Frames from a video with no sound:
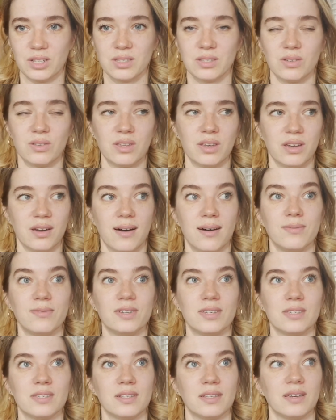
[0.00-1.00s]
So they
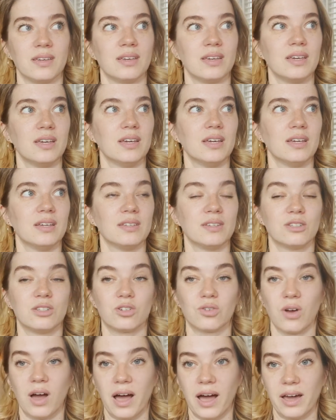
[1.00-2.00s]
obviously
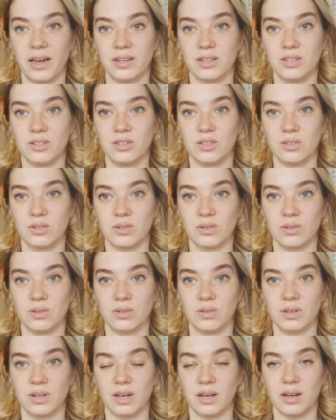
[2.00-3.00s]
tried to